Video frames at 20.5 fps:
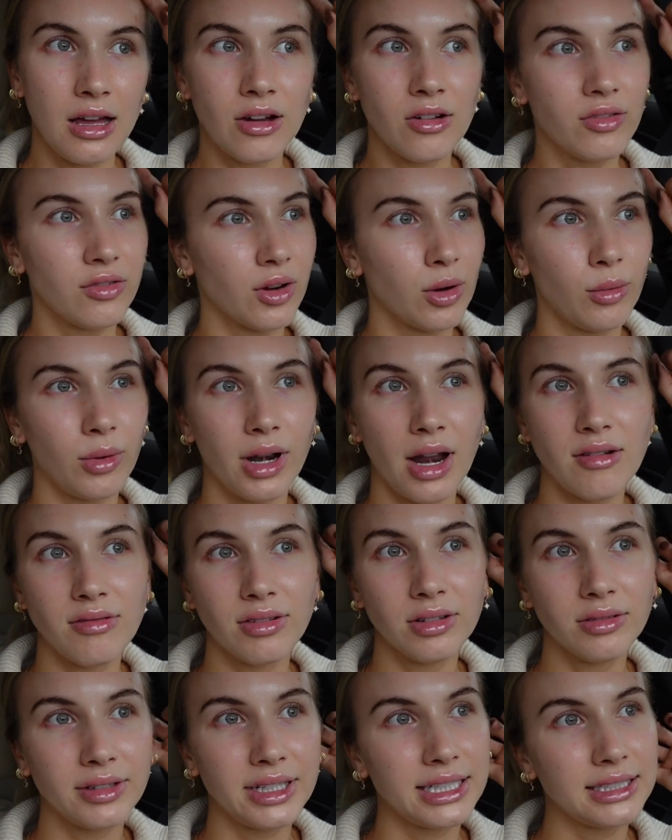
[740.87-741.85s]
For
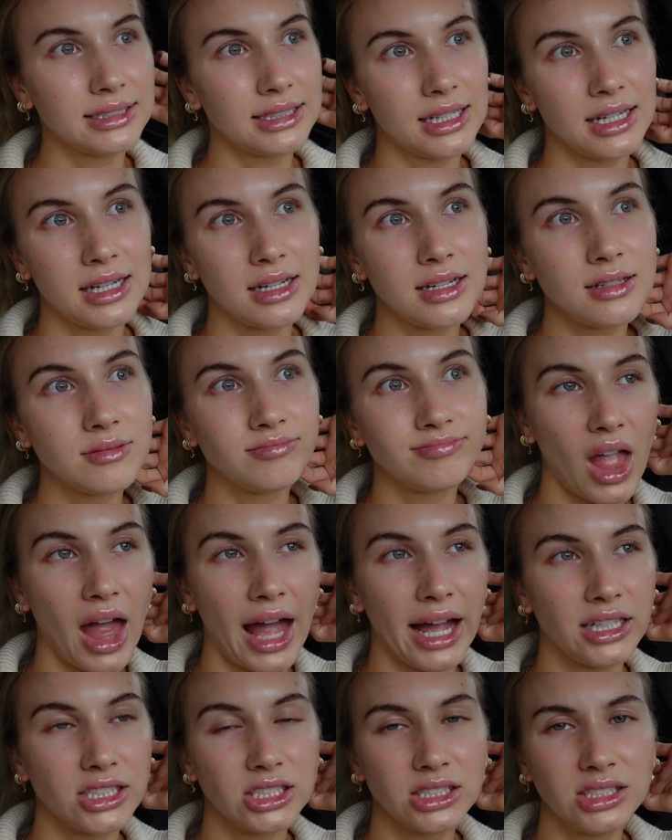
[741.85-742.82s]
whatever reason,
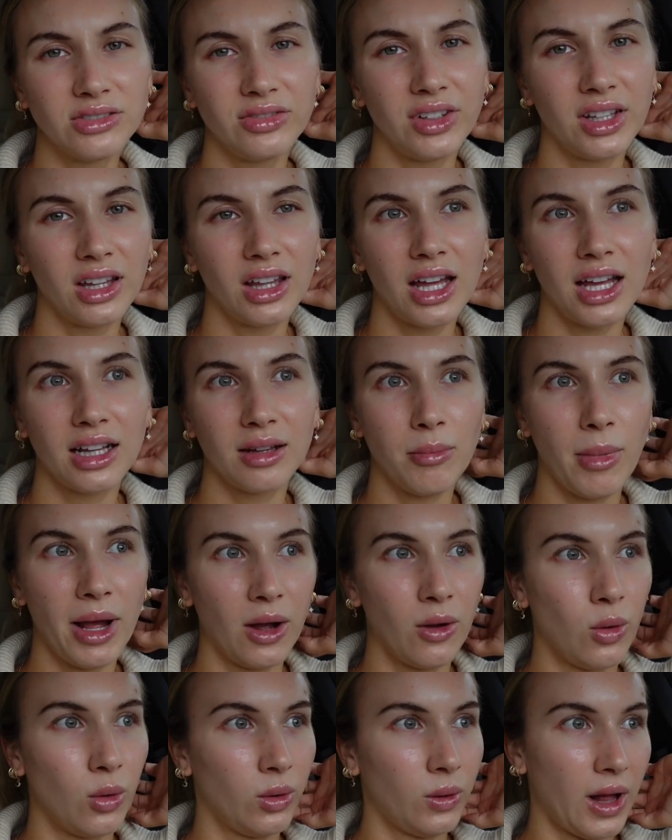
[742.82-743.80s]
I just feel like my
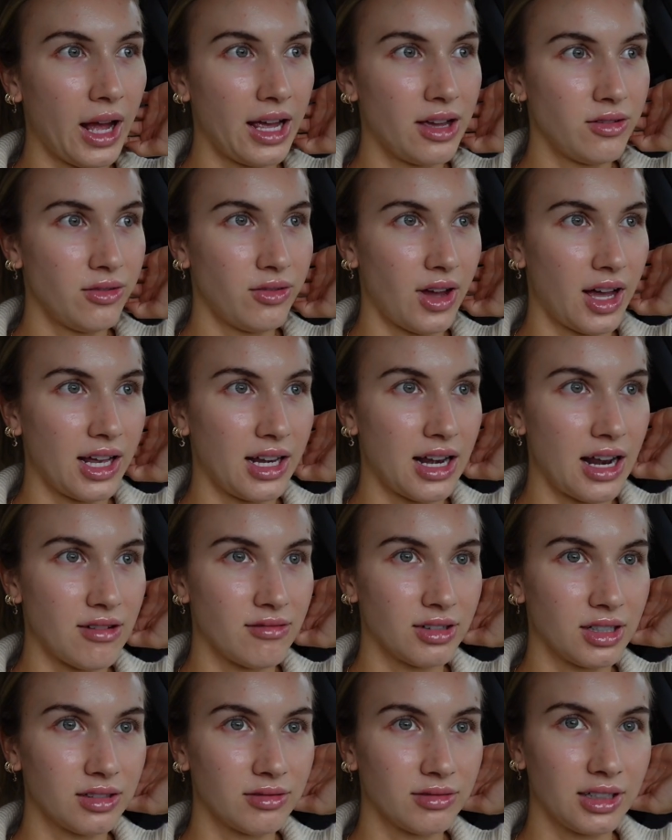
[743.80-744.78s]
whole life I
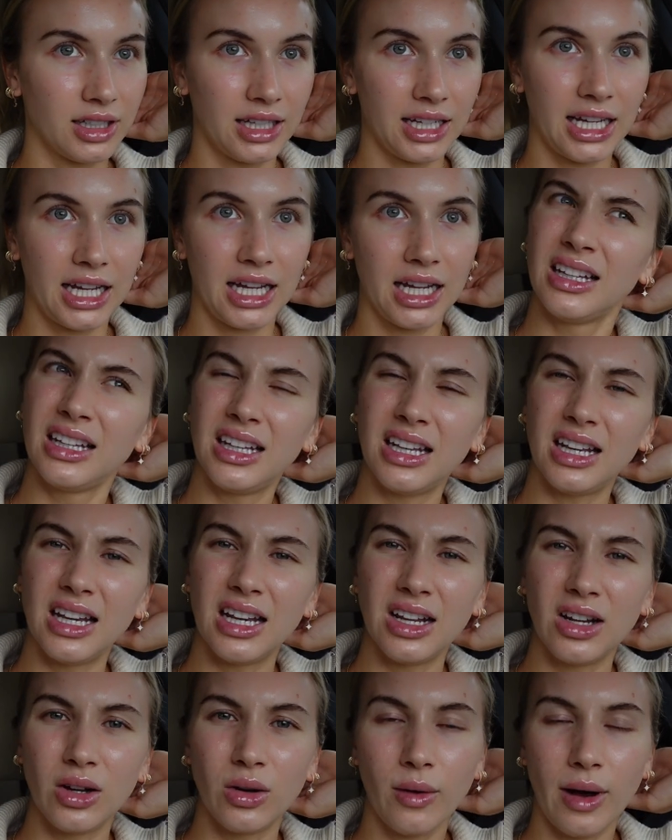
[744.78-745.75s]
never really
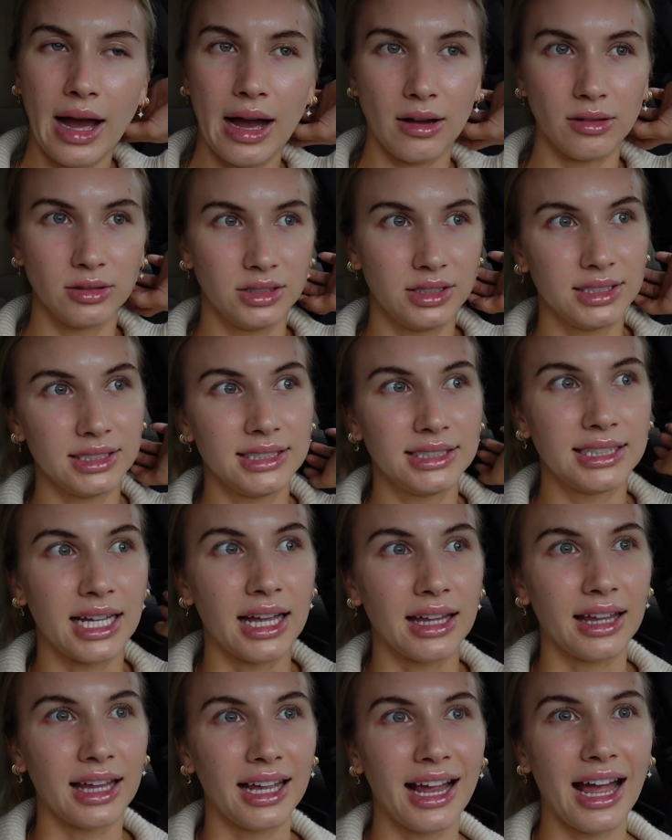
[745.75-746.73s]
knew how to
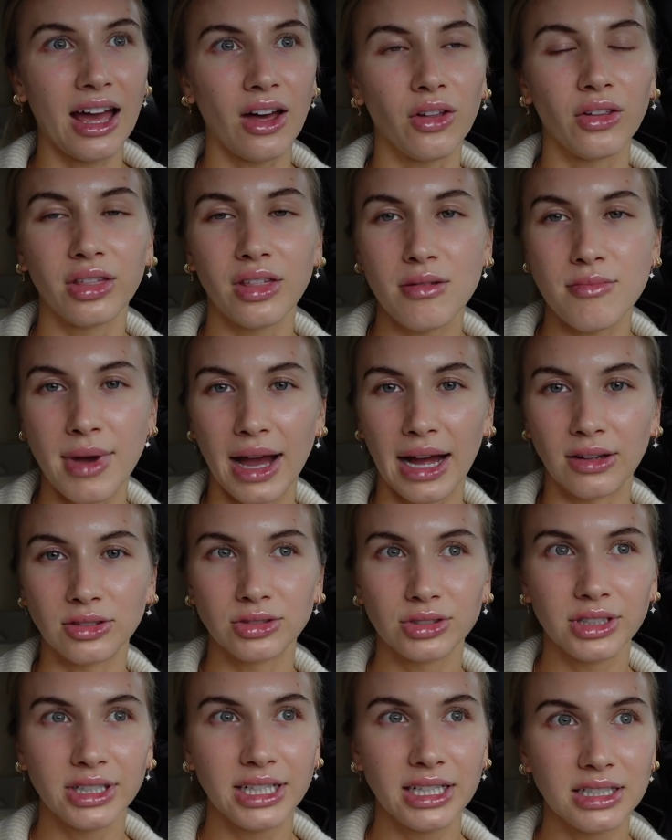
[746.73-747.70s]
set like healthy
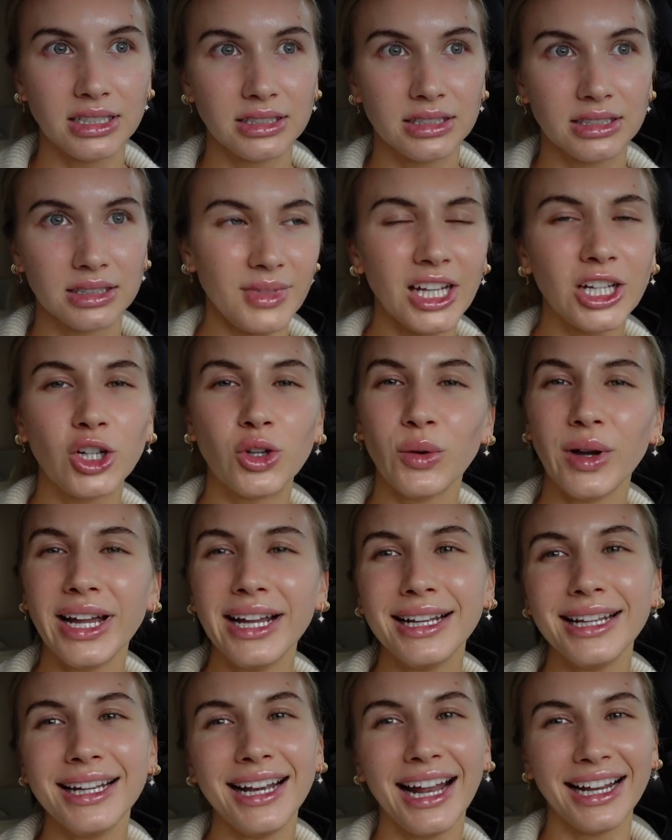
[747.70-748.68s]
boundaries.
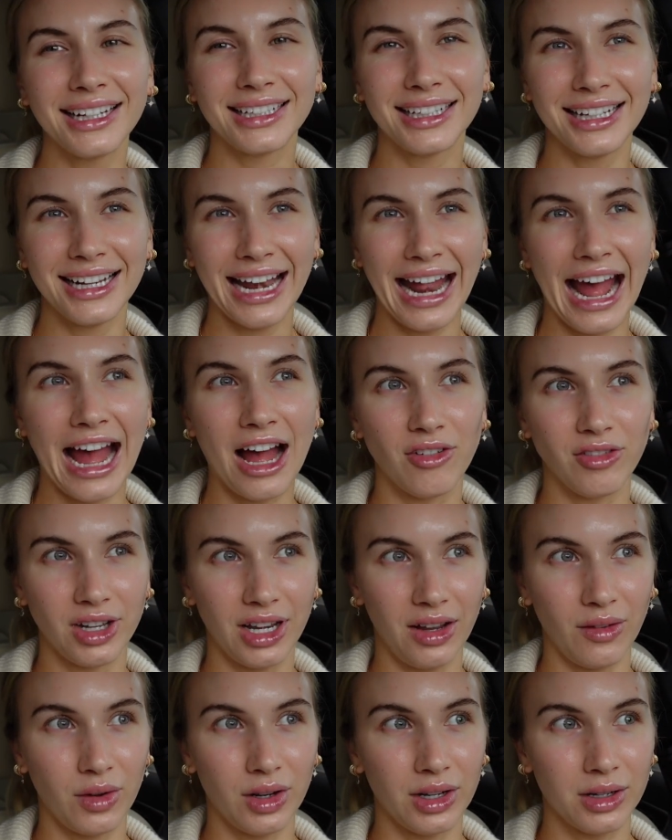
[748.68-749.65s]
Granted, I didn't have
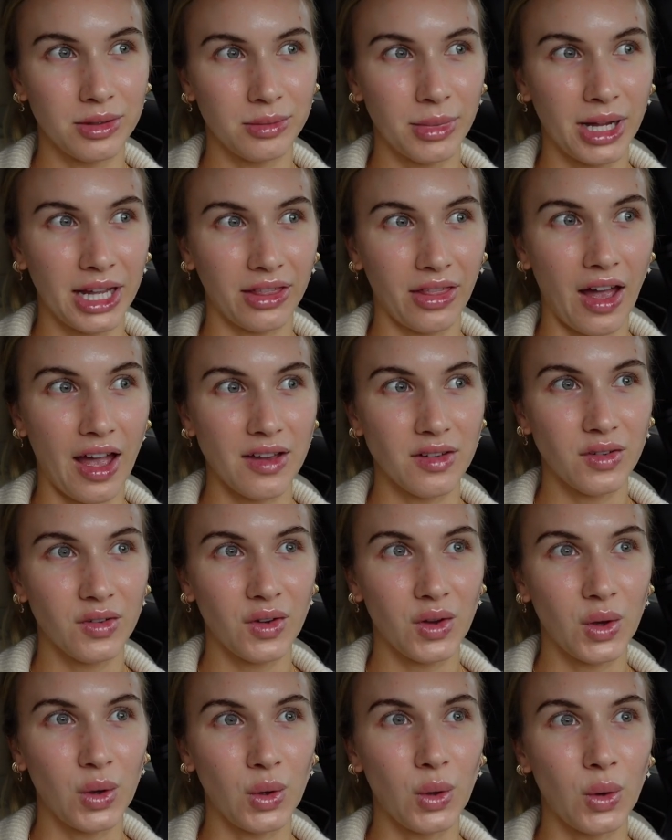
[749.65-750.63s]
anyone in my life
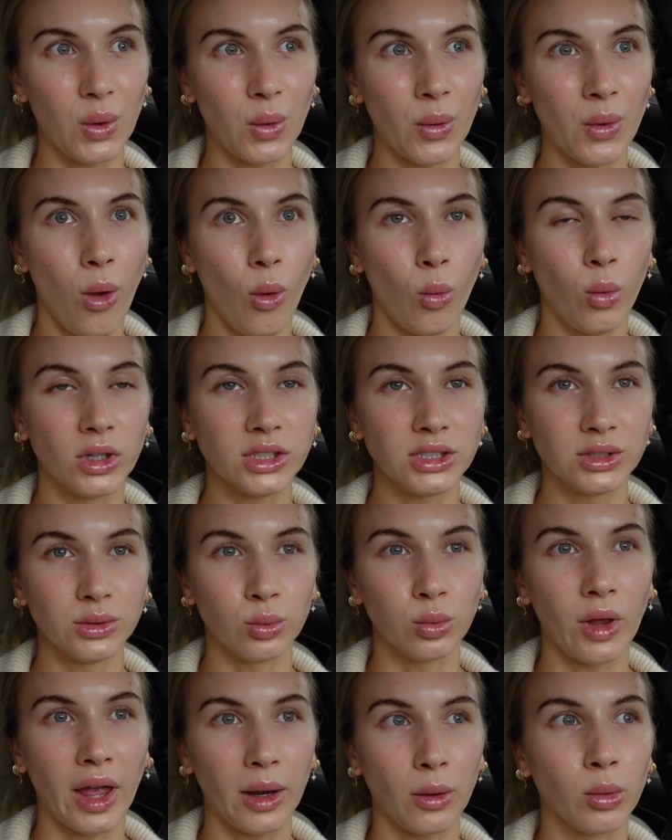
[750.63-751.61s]
who was
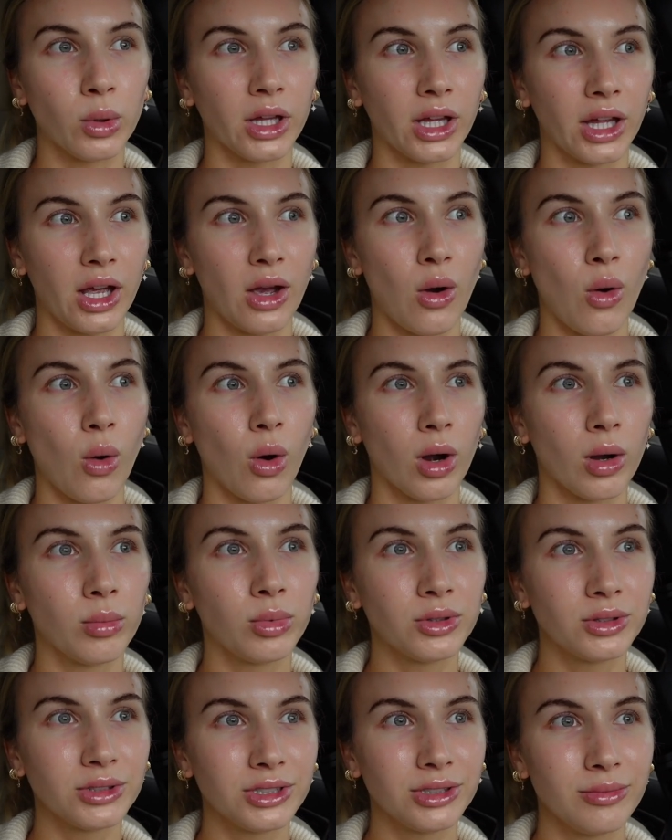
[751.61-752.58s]
like really
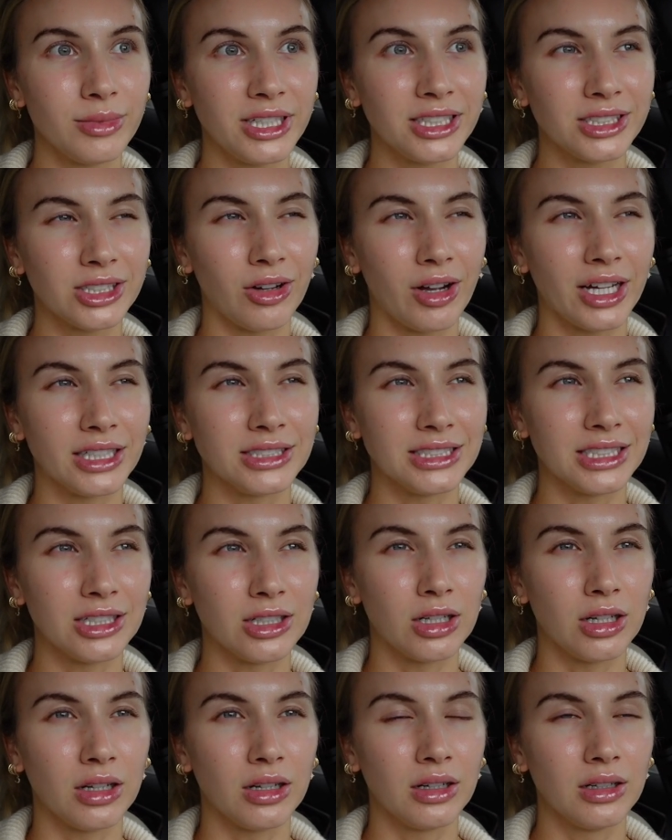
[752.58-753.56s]
horrible to me, so I
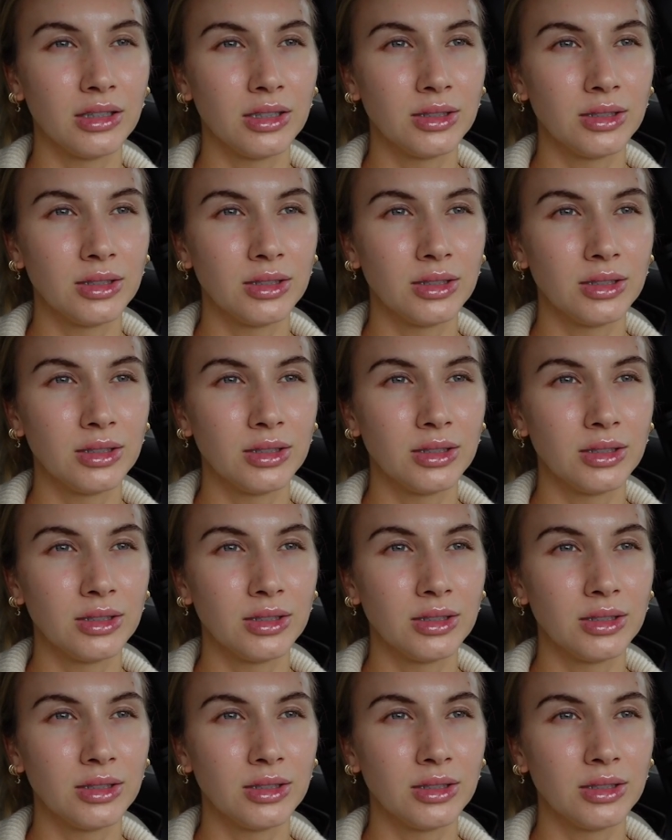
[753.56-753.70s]
didn't.